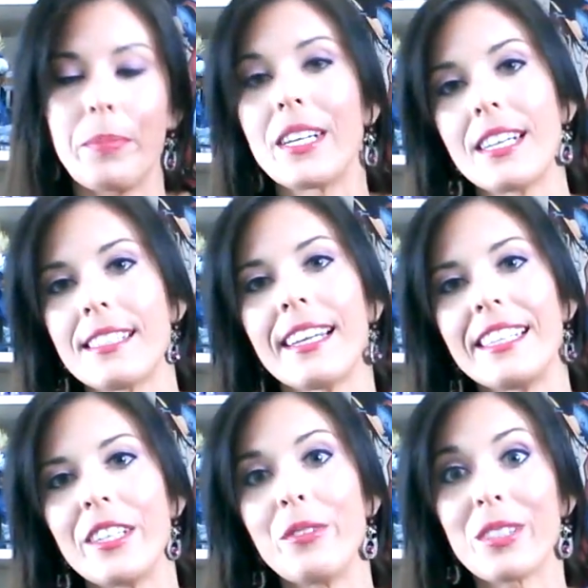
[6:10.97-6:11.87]
because I
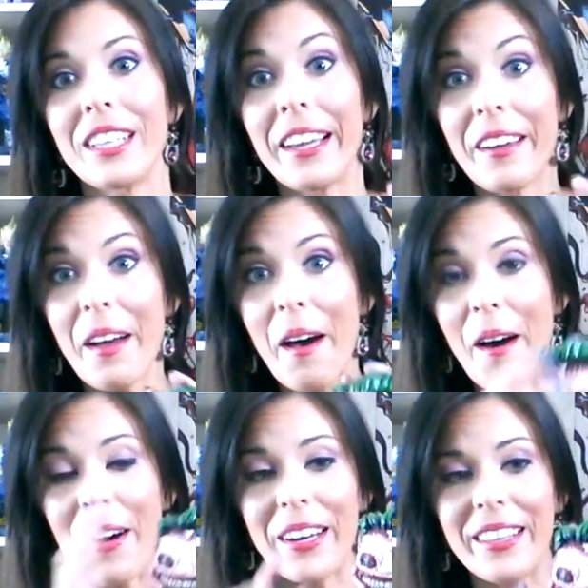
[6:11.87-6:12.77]
did use clay
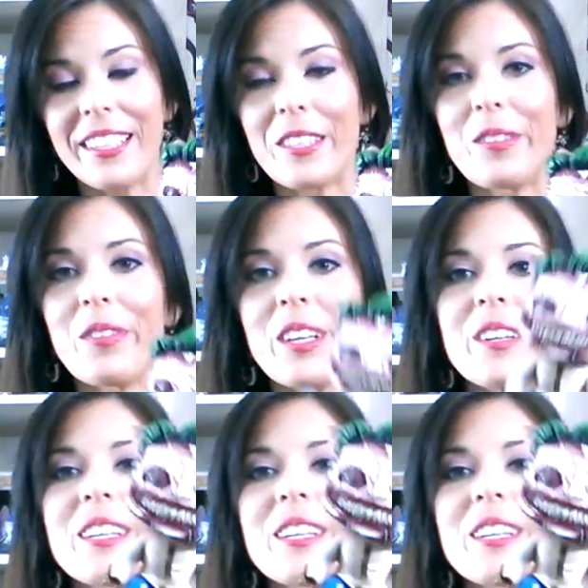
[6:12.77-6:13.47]
on this figure.